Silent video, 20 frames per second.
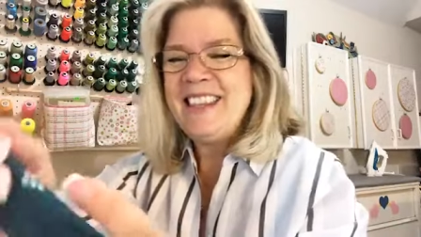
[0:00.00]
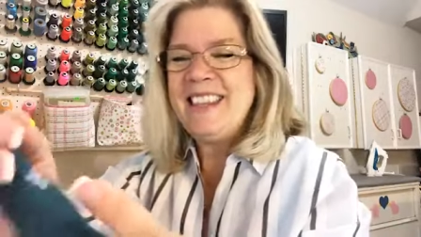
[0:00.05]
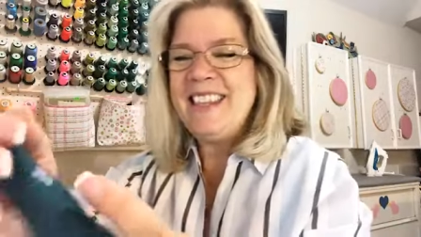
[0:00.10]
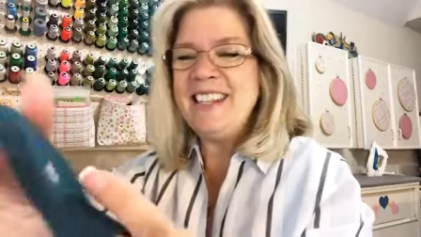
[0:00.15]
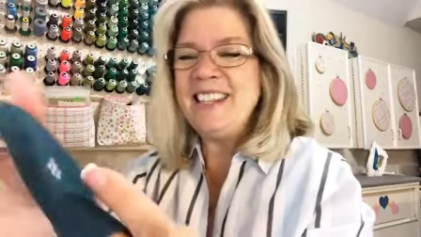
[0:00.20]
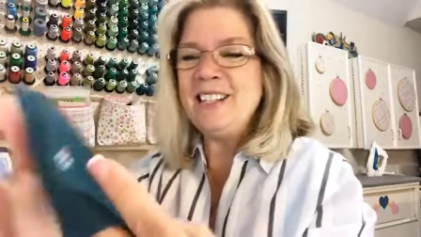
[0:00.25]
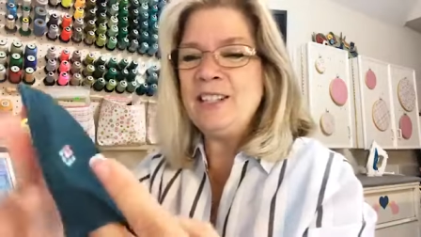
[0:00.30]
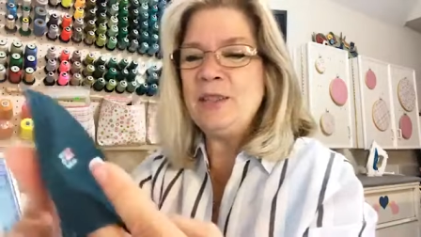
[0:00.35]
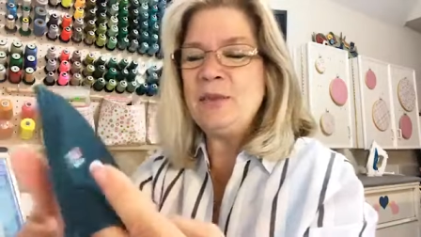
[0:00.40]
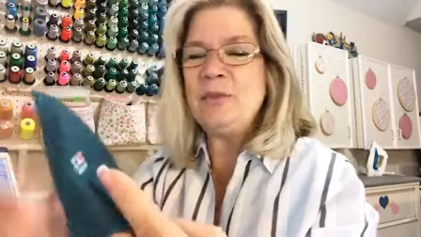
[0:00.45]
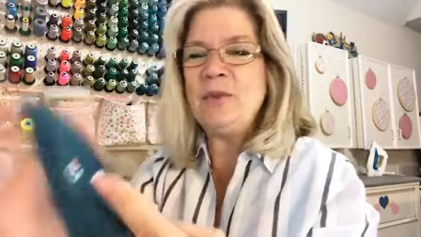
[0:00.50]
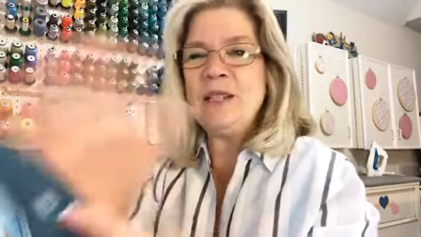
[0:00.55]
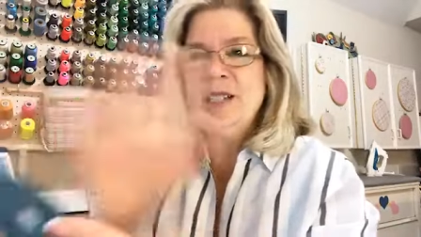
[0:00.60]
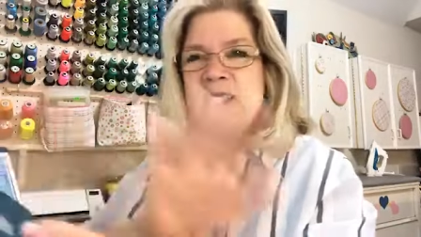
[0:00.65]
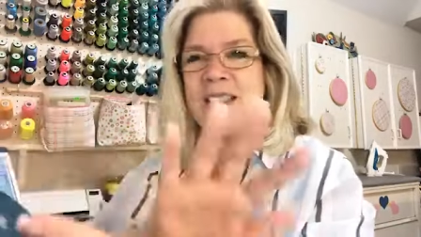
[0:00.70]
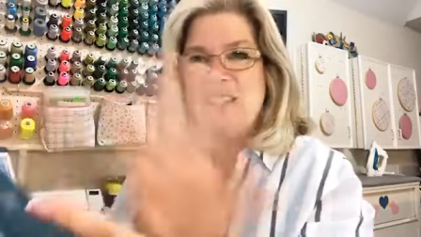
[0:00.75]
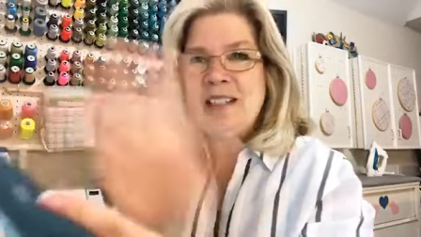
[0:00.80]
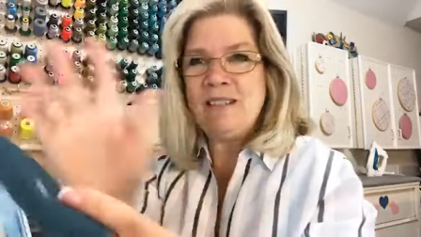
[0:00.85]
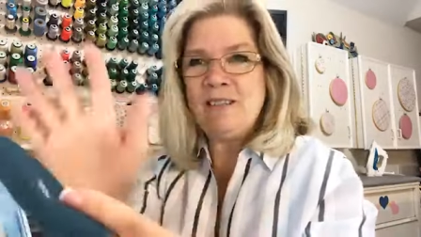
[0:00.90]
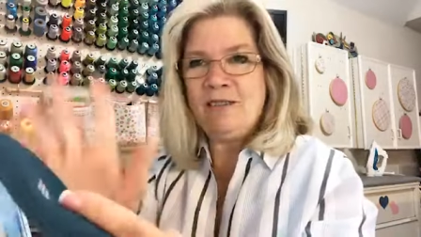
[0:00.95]
this
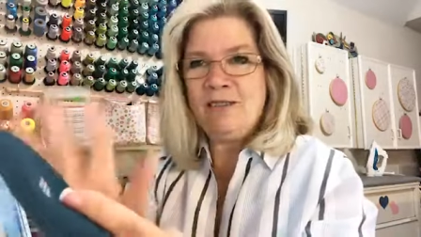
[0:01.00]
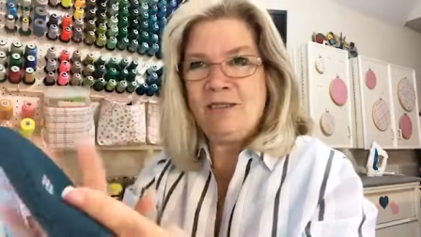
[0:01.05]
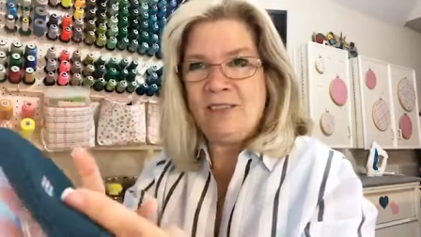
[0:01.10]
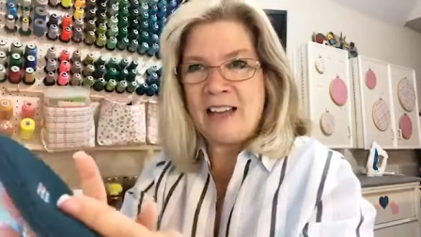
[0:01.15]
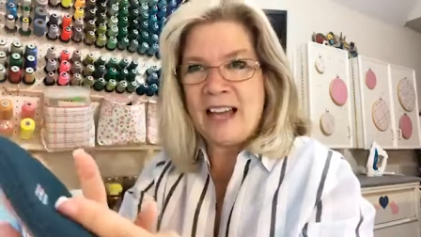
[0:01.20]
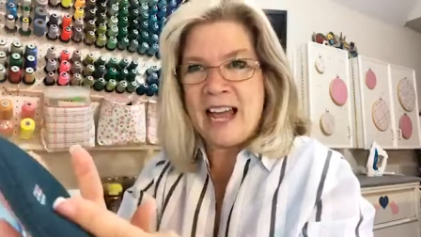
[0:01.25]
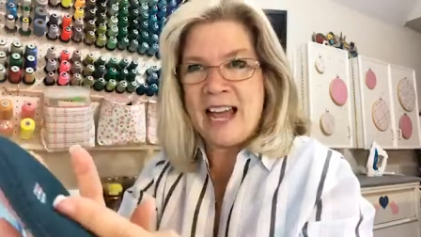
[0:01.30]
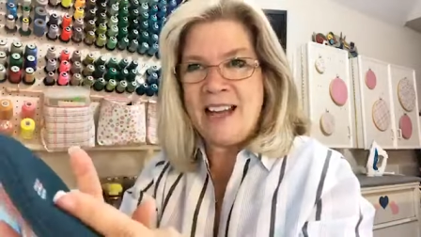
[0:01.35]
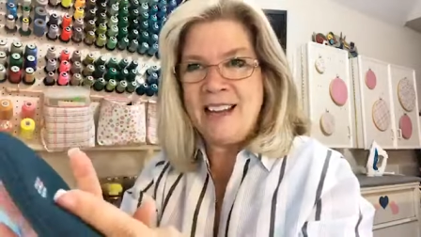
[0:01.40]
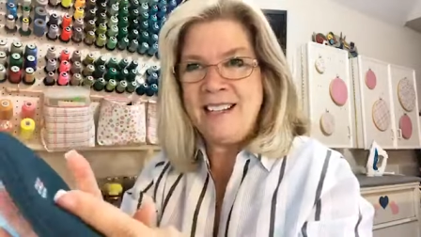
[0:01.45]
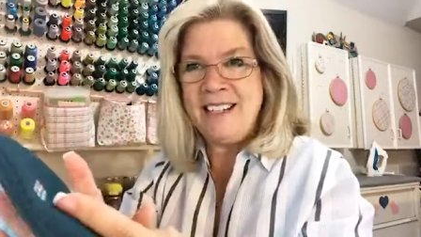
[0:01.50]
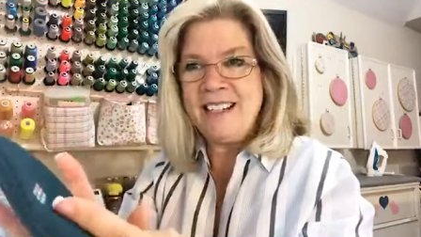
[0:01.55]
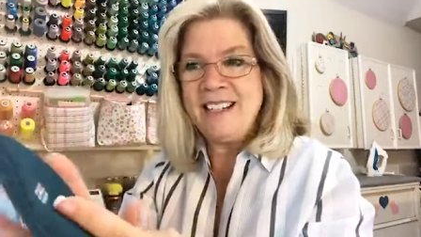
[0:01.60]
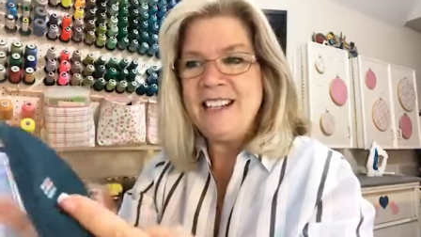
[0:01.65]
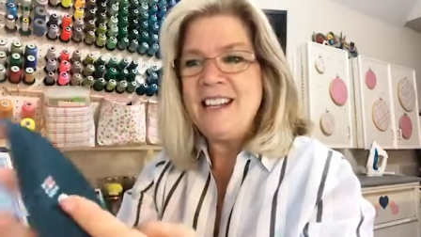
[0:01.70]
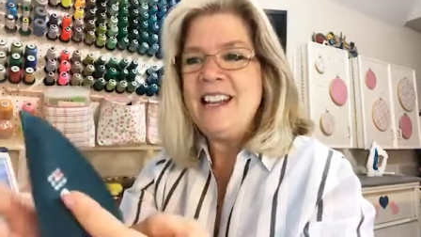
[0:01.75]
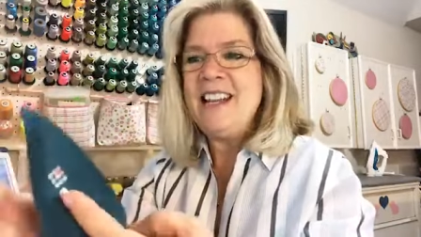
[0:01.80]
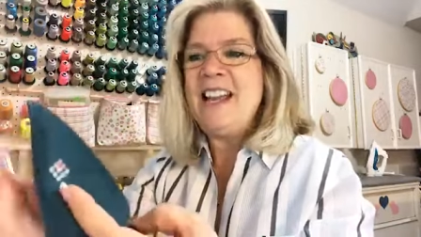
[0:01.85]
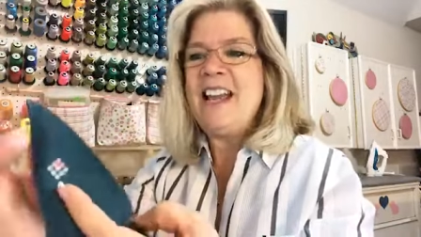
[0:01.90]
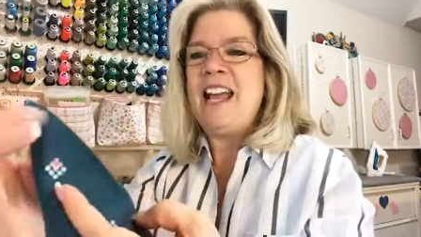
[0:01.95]
was flat,
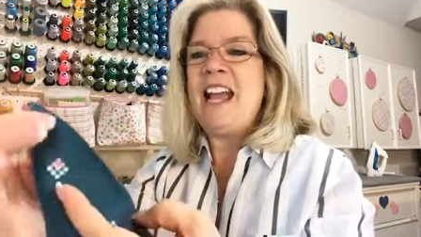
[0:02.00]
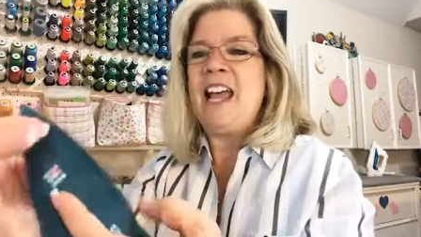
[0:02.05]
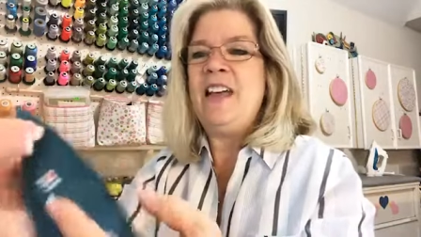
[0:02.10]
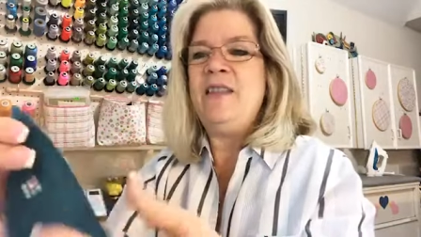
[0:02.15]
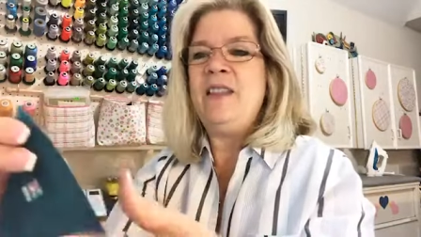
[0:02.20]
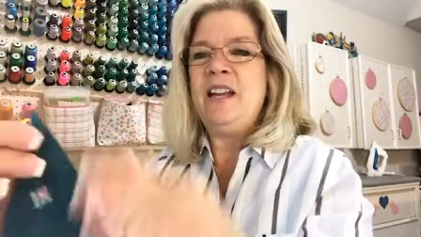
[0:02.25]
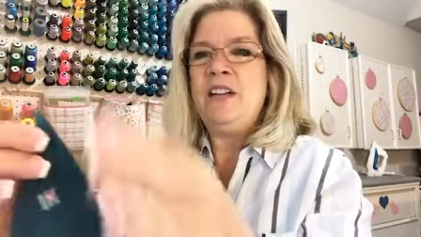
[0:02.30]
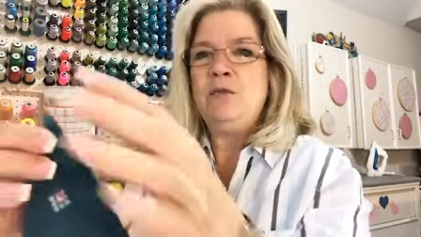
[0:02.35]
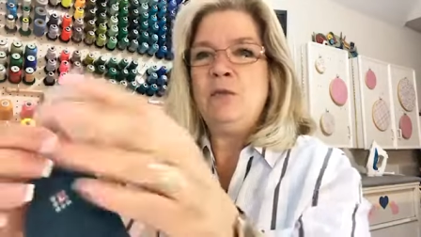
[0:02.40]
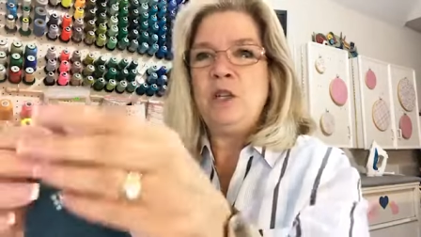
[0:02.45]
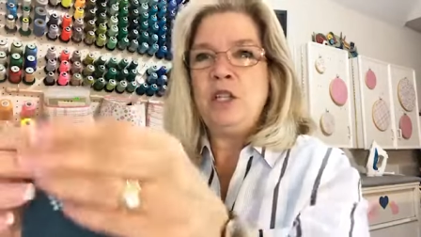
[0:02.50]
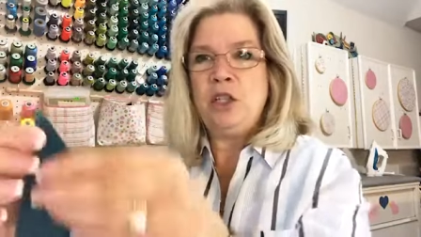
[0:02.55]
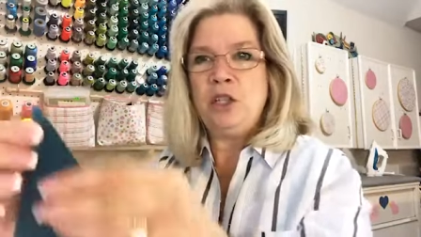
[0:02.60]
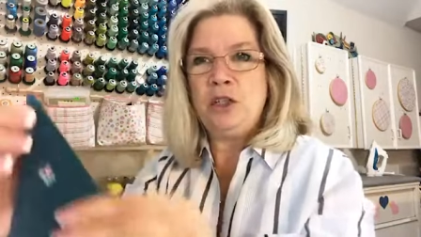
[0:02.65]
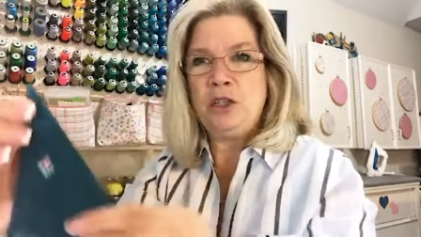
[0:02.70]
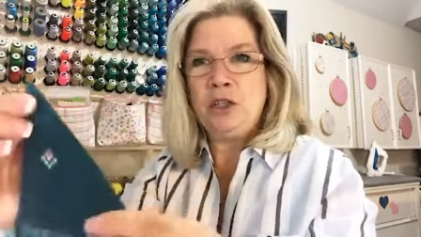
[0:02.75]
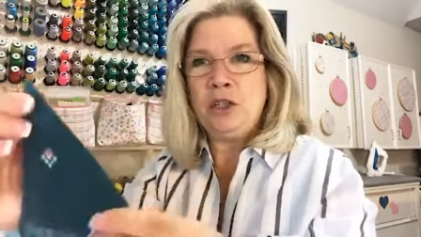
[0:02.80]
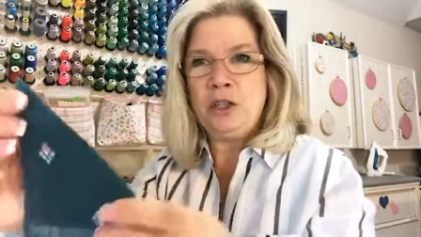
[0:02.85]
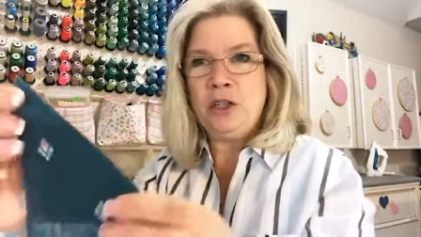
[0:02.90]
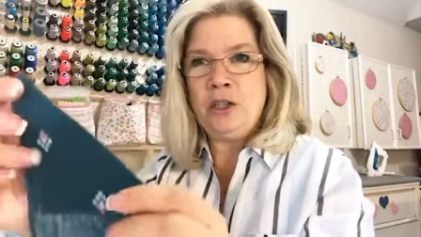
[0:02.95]
and then we
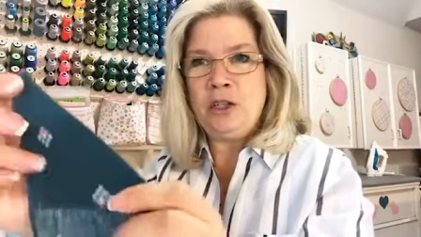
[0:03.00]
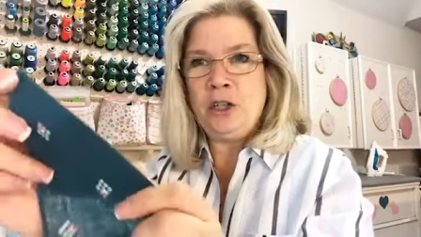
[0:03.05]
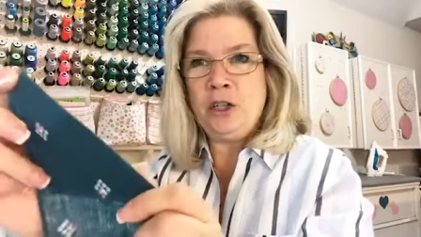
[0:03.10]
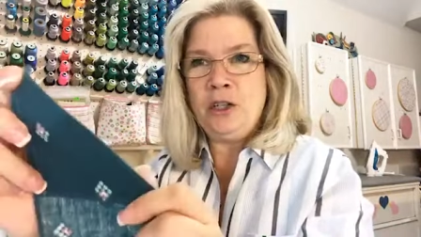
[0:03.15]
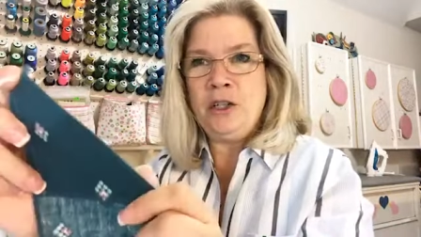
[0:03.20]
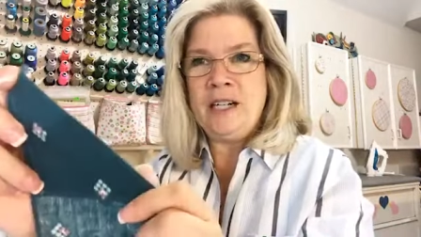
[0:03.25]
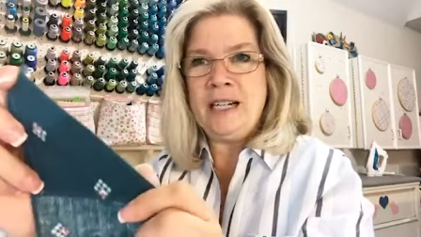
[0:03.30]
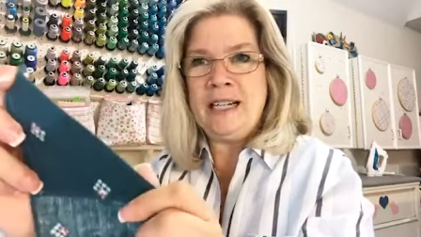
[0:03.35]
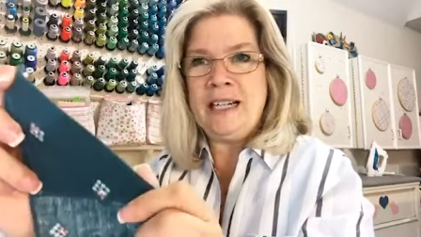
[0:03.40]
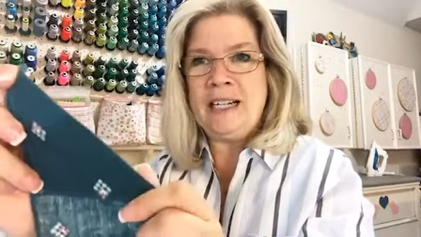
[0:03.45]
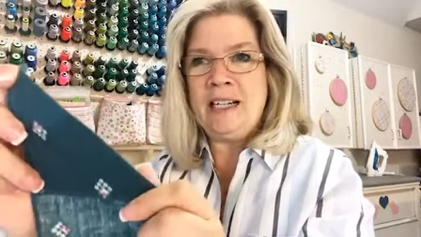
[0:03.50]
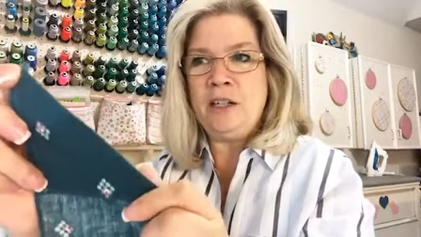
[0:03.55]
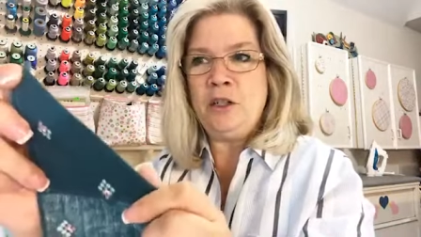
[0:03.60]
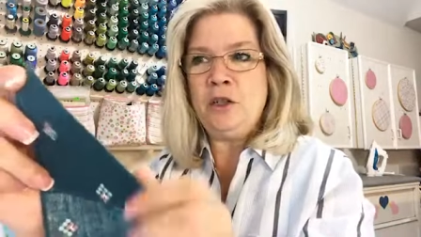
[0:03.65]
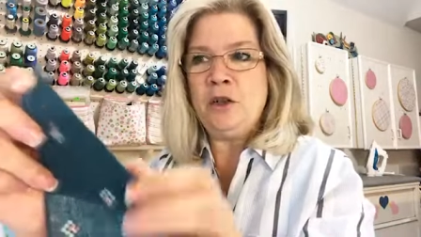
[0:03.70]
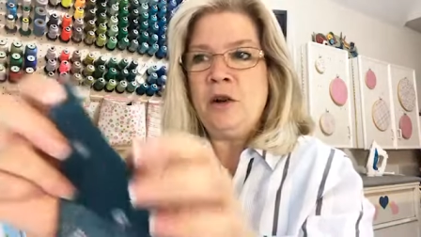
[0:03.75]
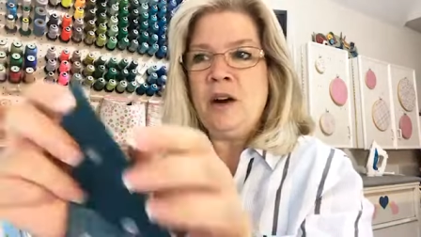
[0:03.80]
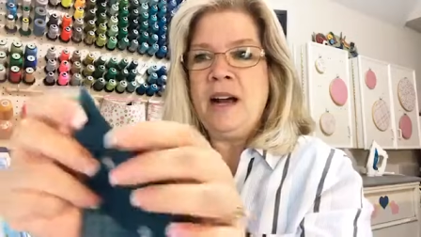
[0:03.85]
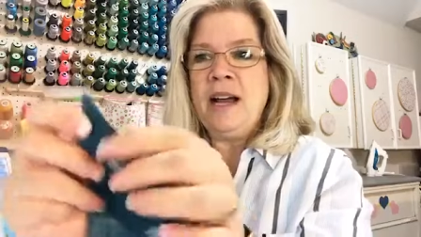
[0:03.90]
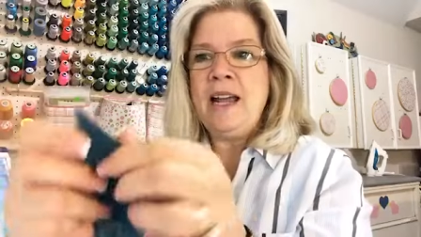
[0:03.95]
just turned it in a
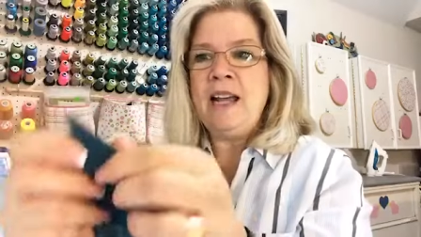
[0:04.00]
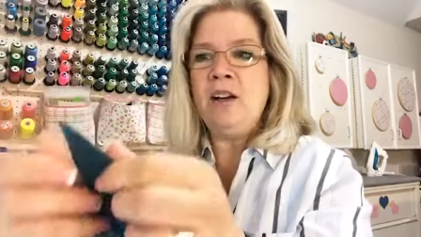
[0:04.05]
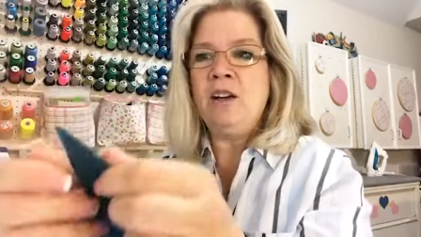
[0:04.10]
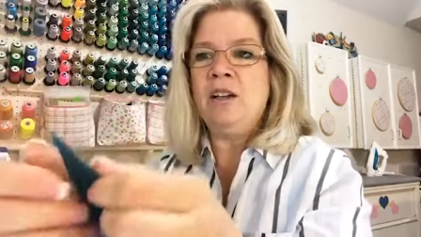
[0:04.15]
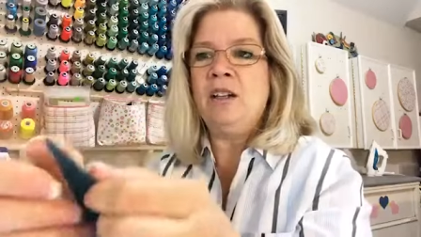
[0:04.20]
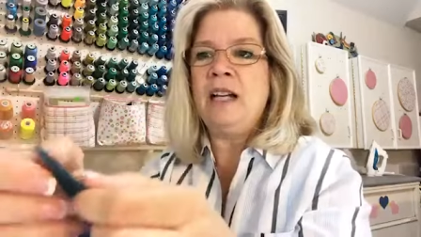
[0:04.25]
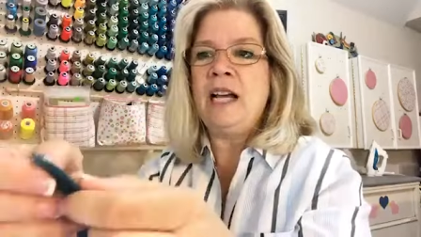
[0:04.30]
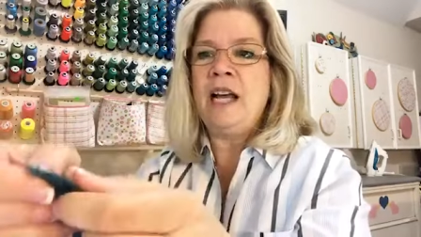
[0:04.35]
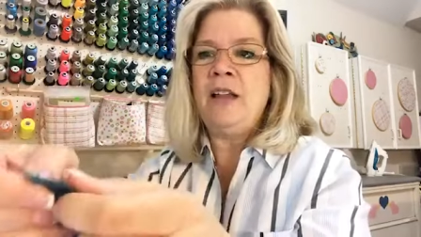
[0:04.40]
triangle,